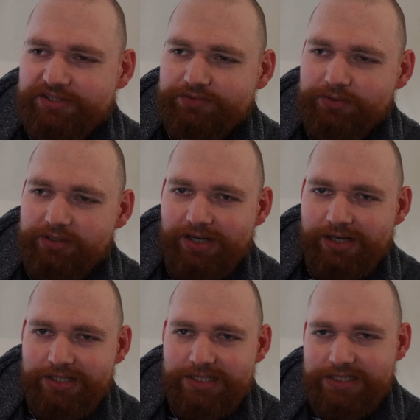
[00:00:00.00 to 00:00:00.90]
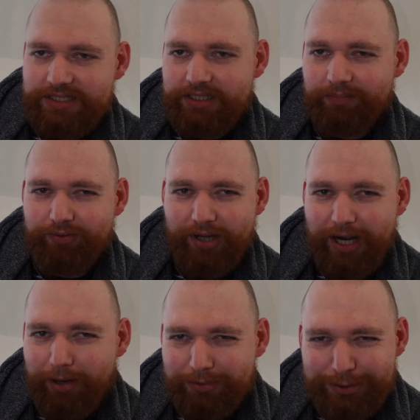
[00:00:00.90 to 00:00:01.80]
it will last a couple
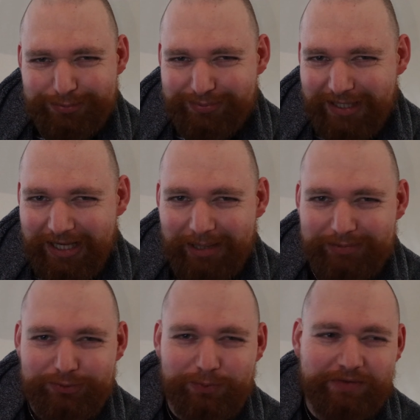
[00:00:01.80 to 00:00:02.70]
hours perhaps,